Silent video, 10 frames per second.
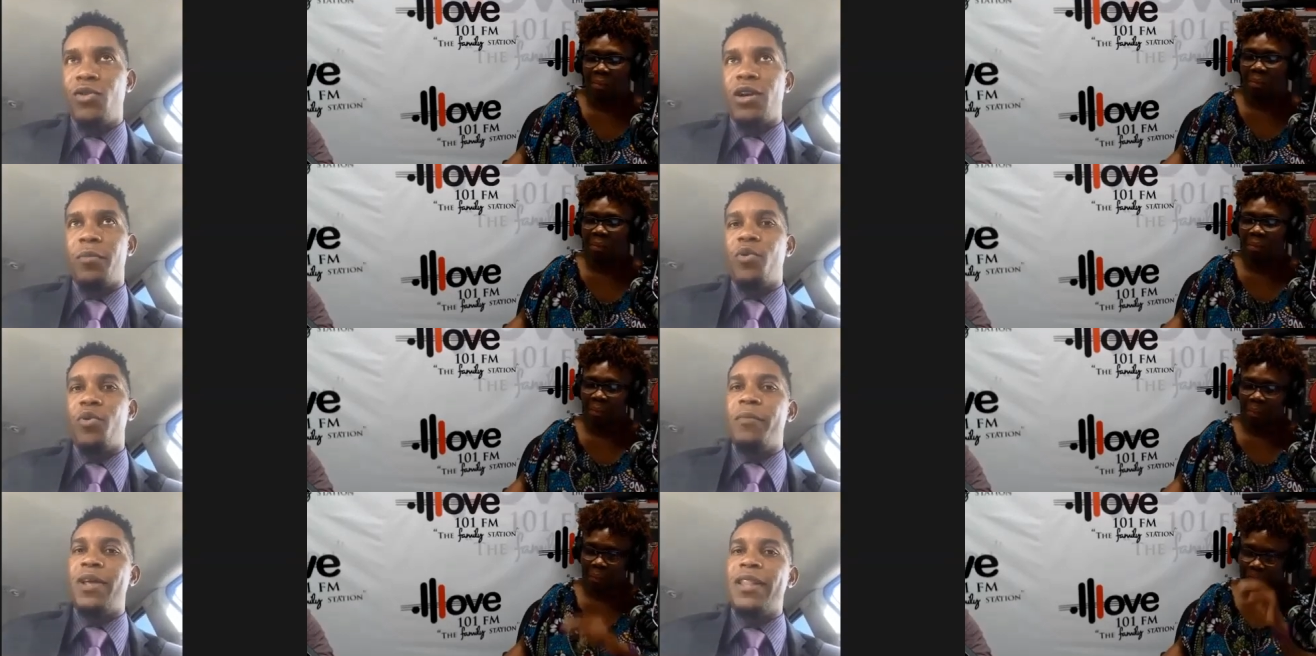
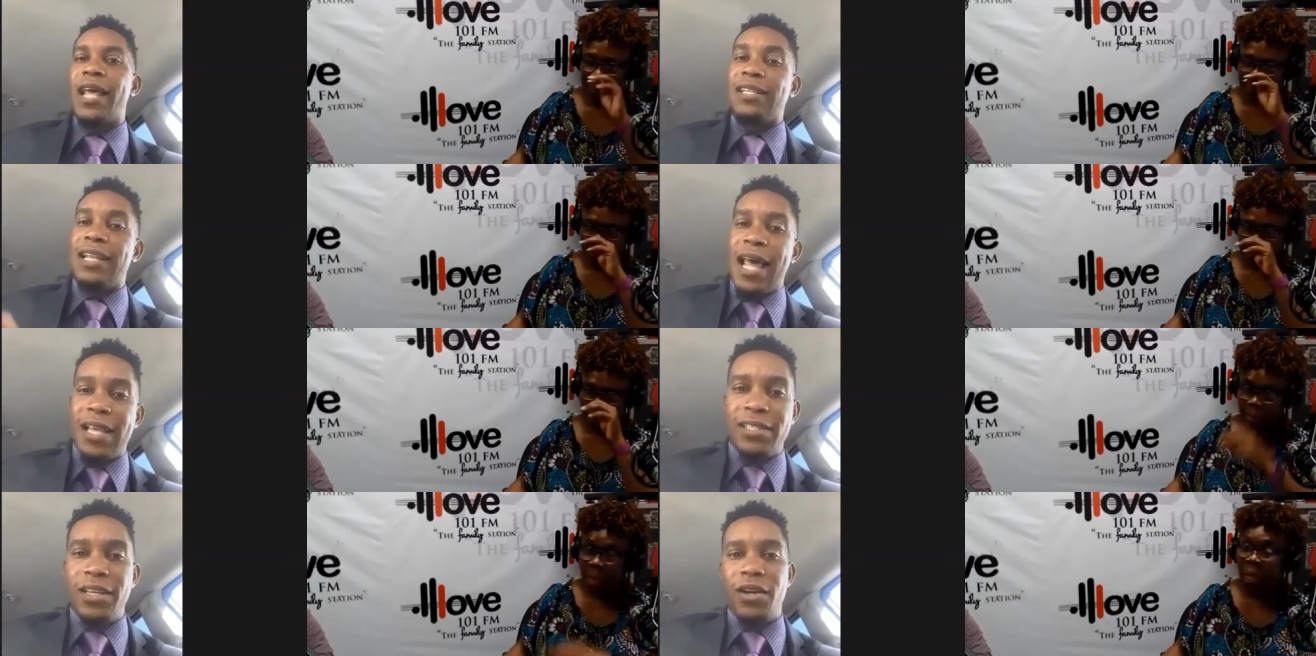Speaker 1: appointment. That's last
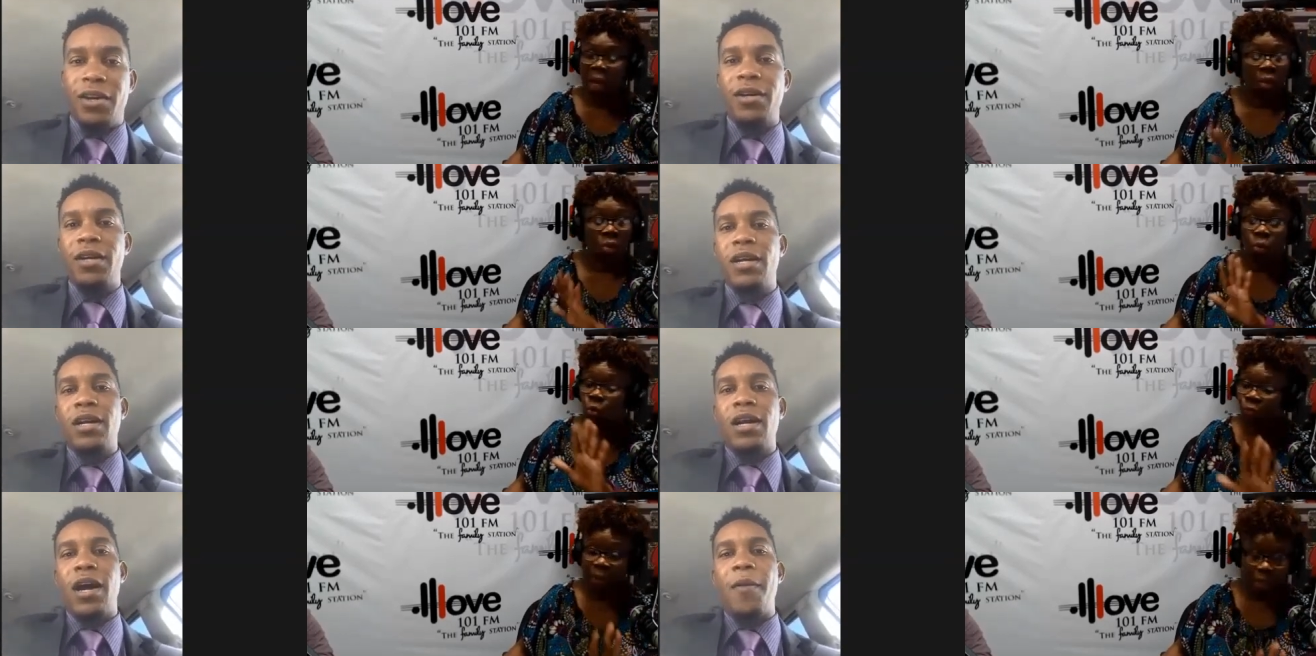year. Uh,
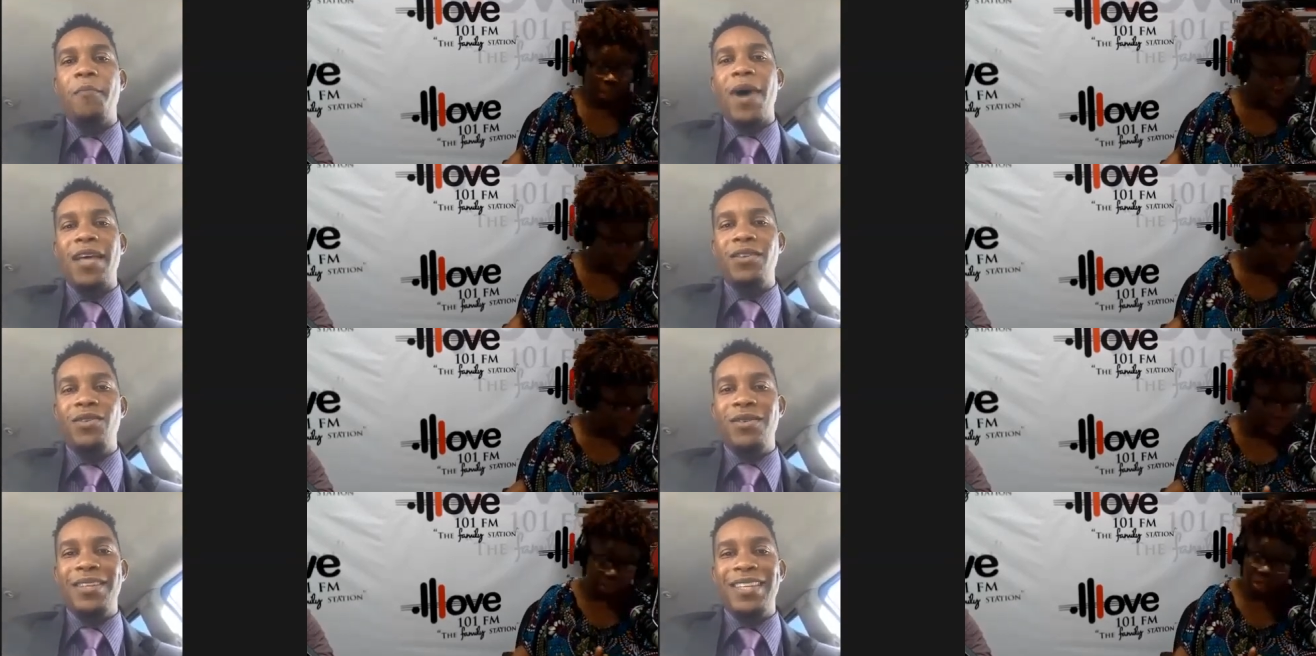by...
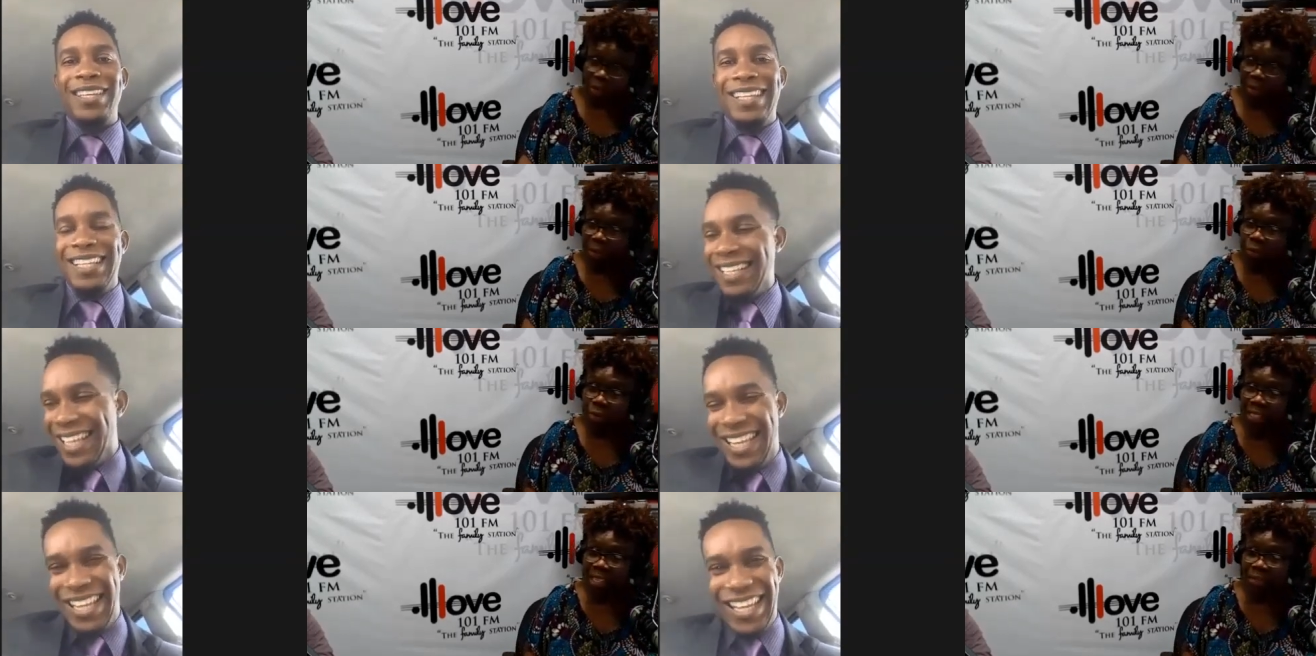I'm sorry,
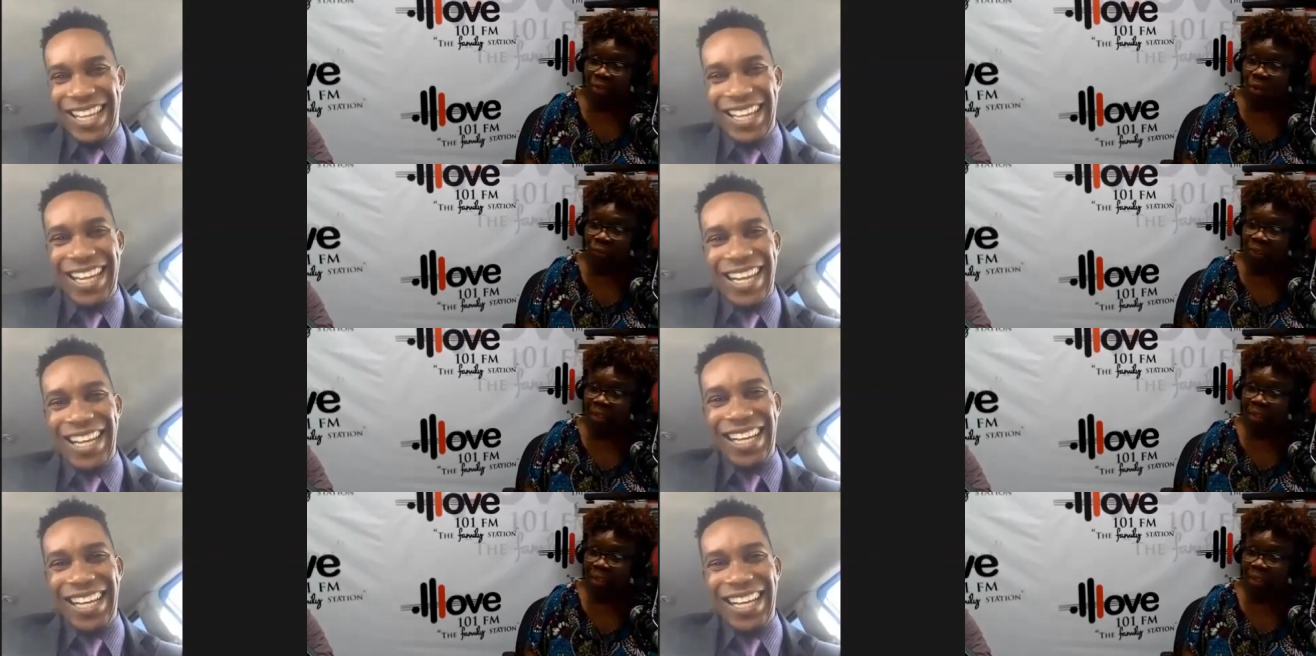received the Hoover?